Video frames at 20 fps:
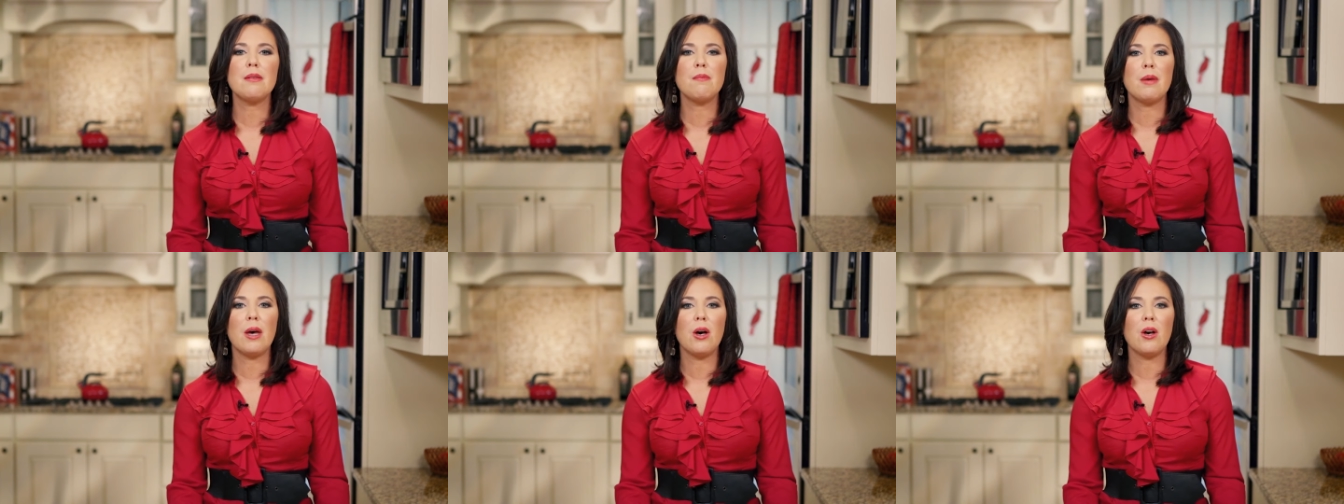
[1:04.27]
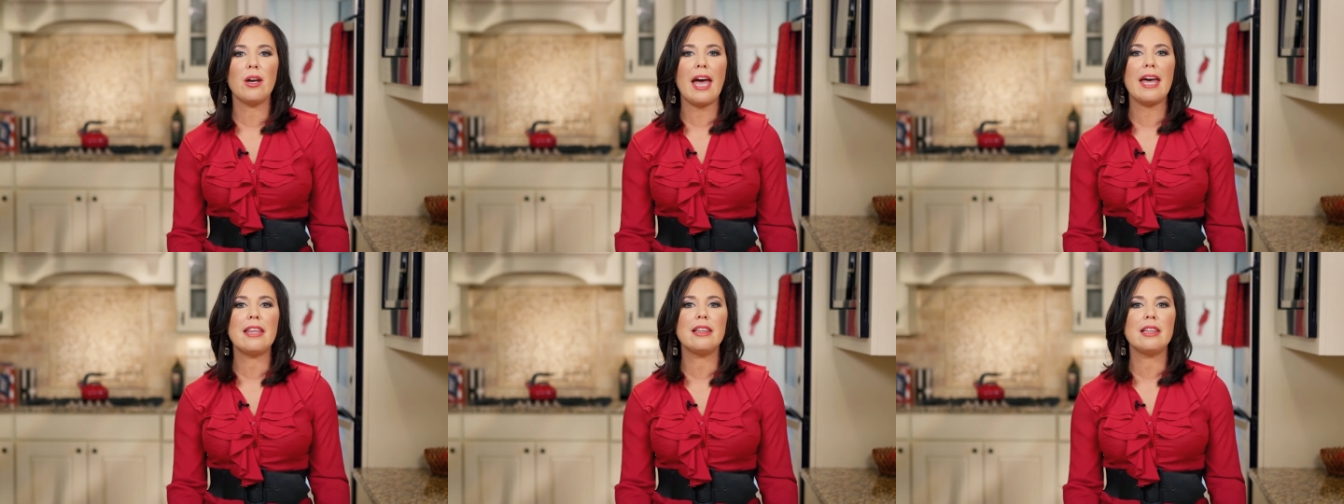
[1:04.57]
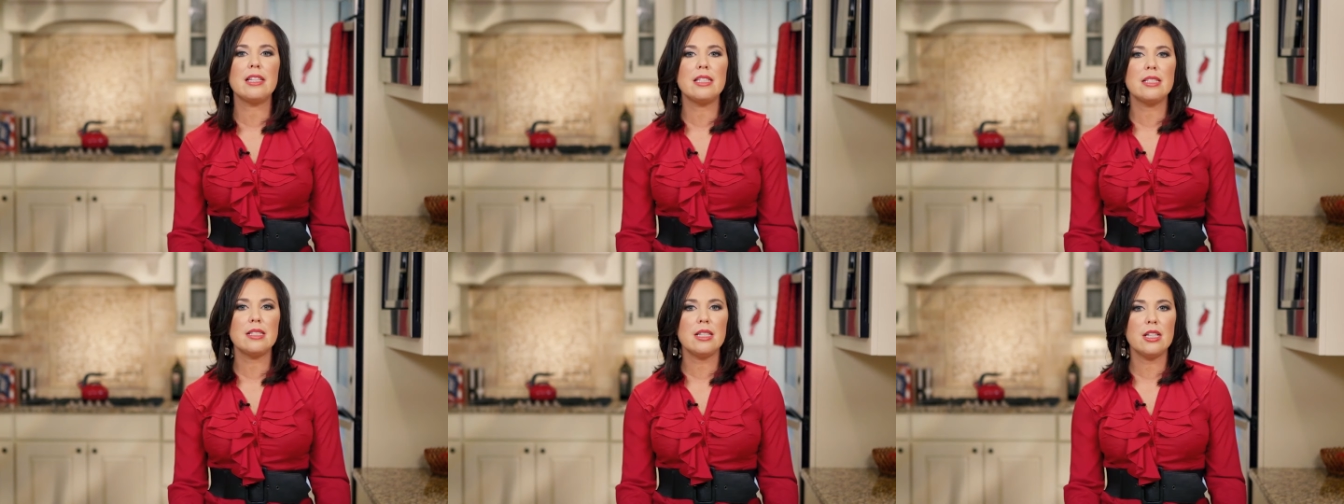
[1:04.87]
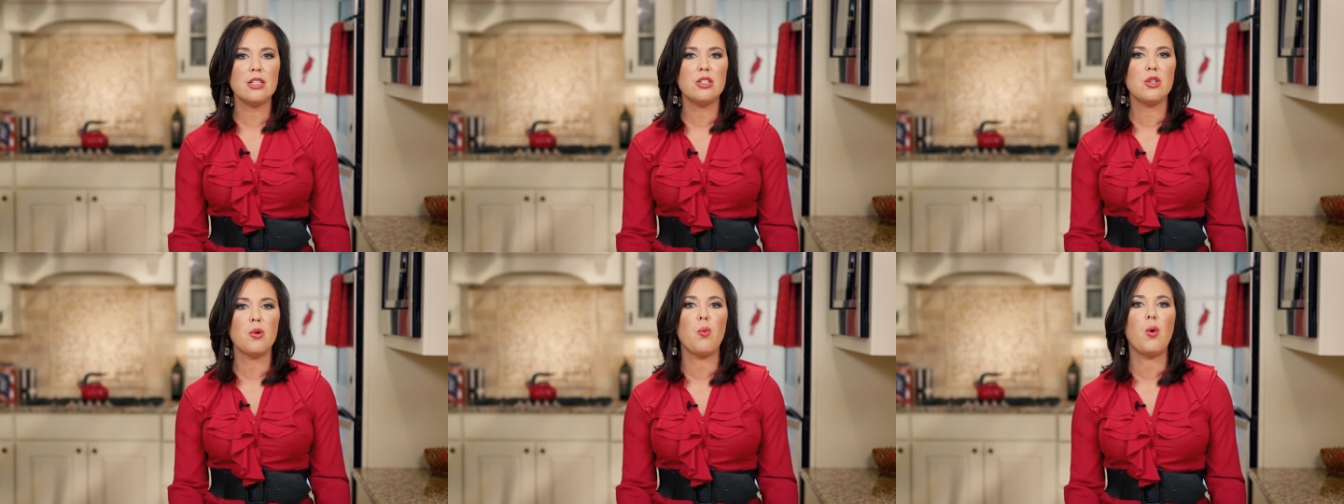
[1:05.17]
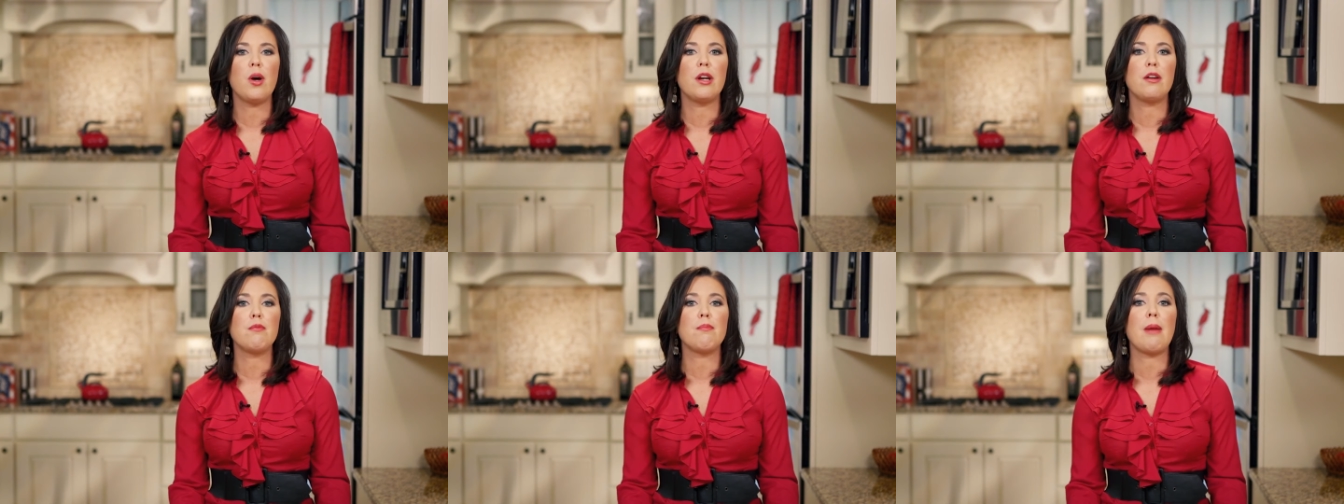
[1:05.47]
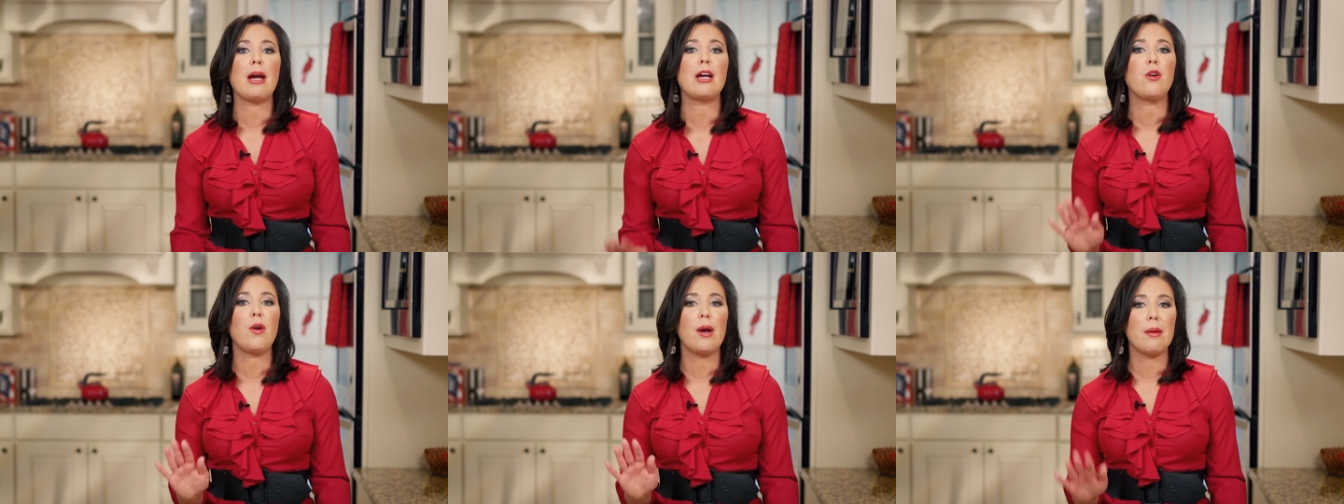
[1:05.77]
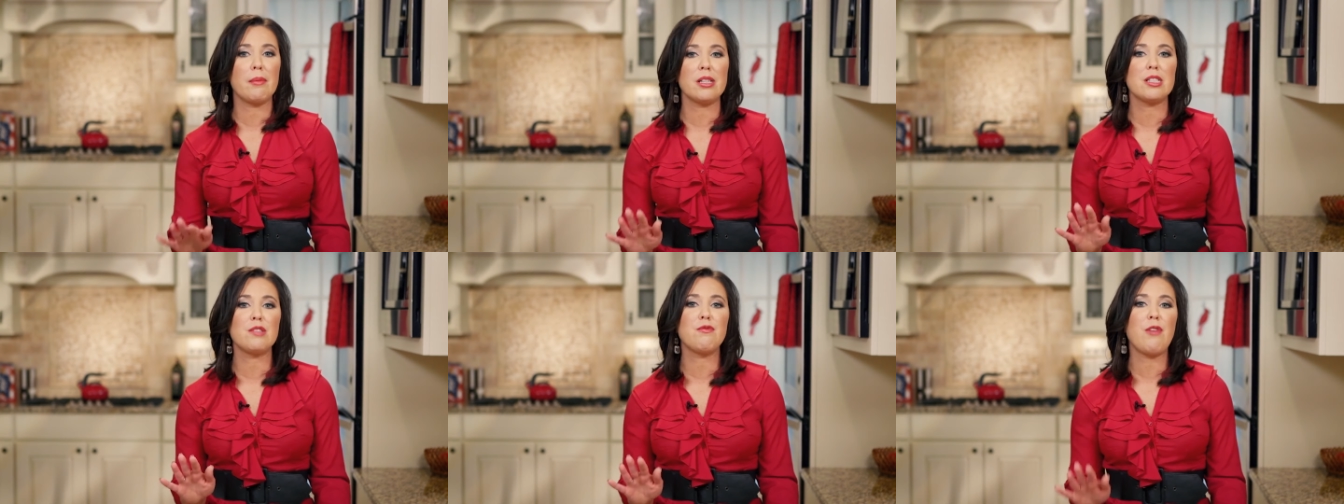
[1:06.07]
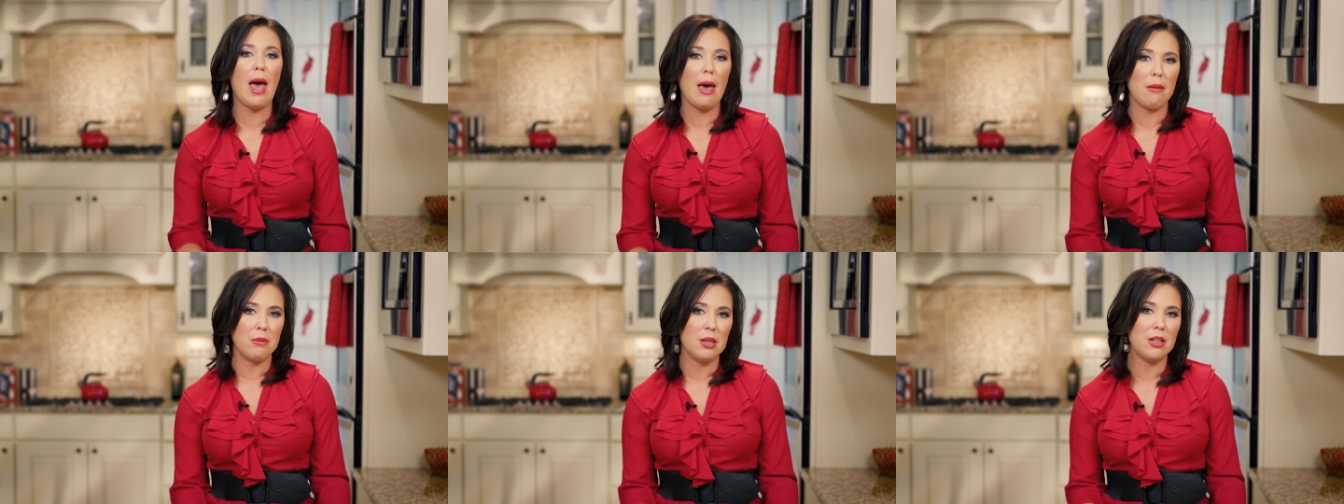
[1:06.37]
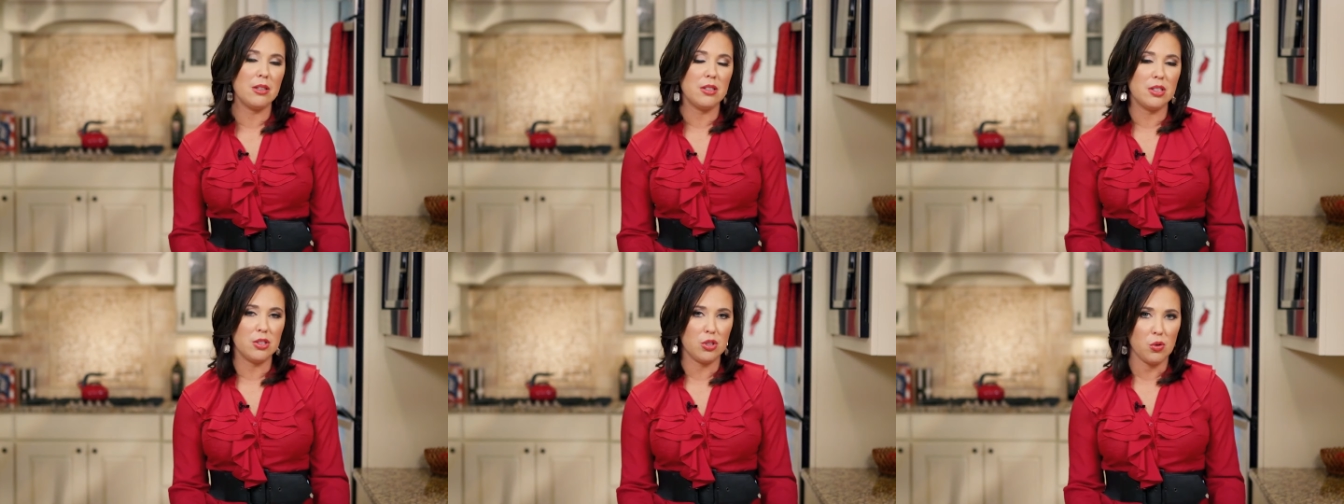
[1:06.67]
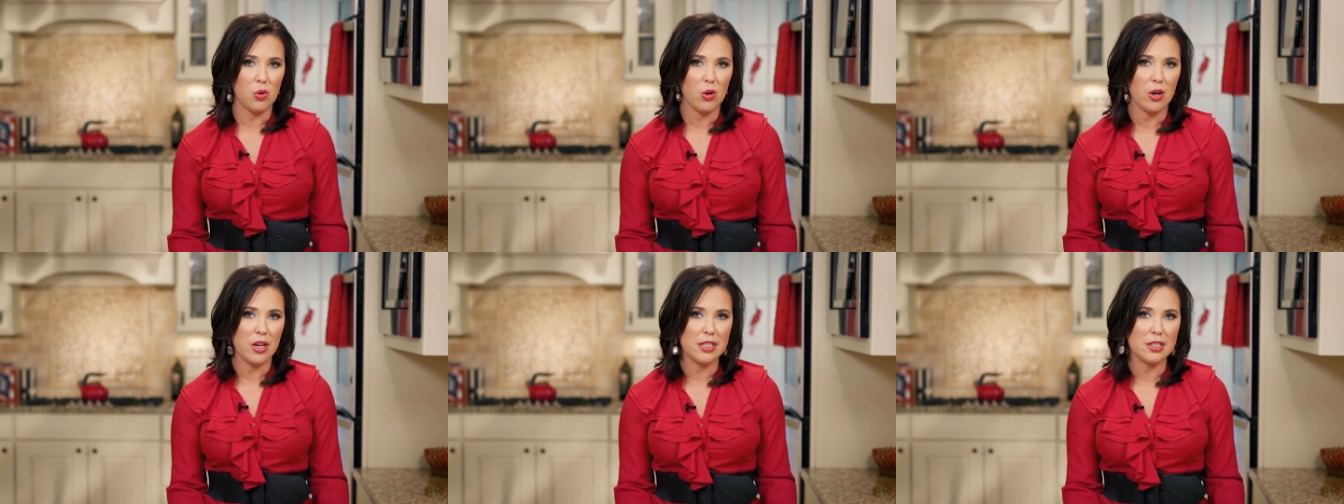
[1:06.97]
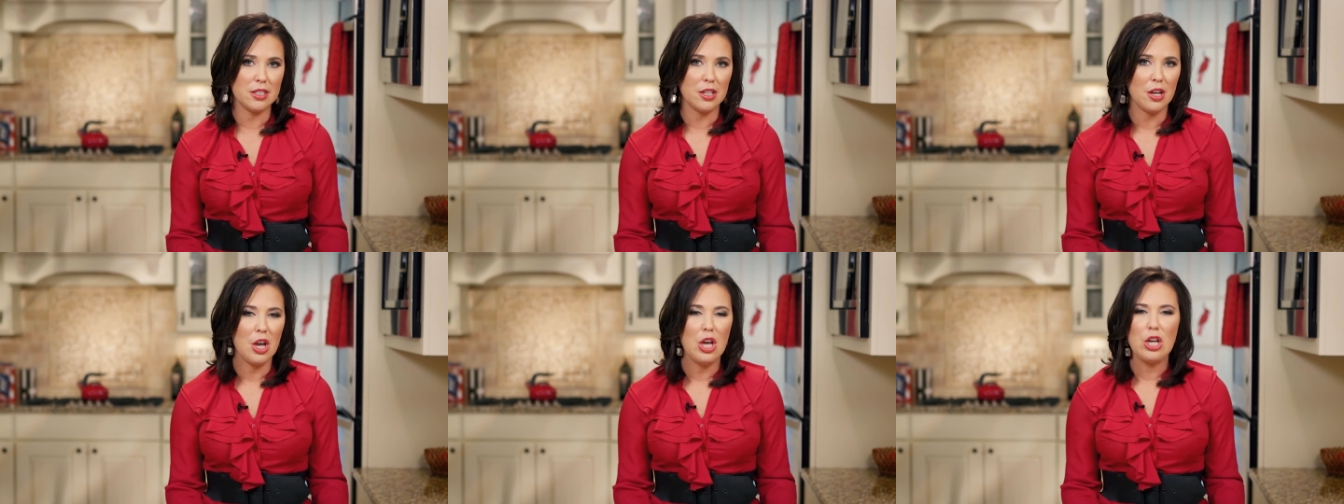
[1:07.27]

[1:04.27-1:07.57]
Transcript: of milk and listening to one of my grandma's fabulous stories.